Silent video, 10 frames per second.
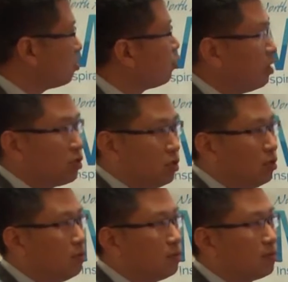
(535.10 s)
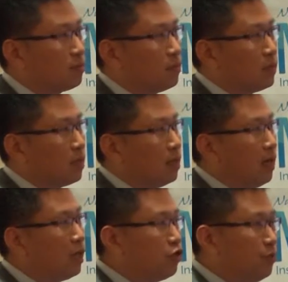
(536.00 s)
a traditional
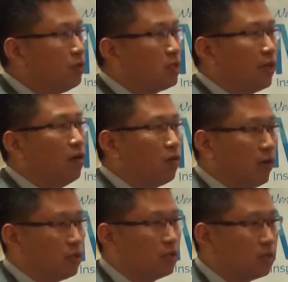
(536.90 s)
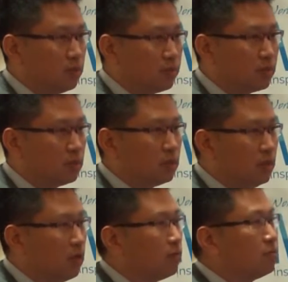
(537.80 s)
attribute scale questions.
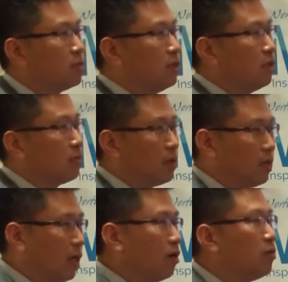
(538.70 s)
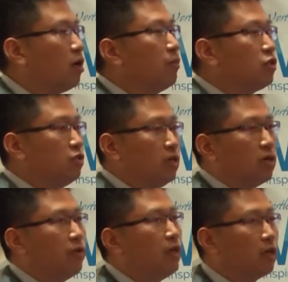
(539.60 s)
How much do you
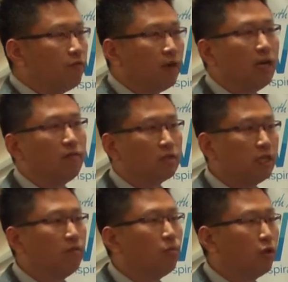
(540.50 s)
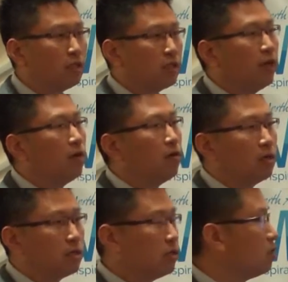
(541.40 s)
agree on a 5 or 7-point scale
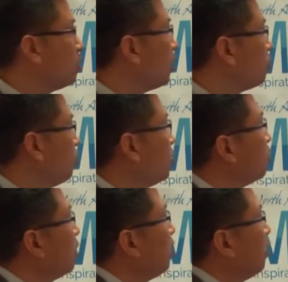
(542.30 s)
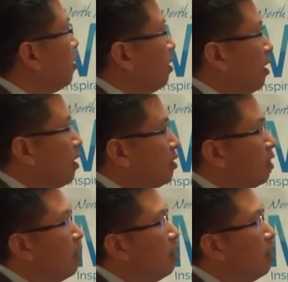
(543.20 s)
on a certain attribute? And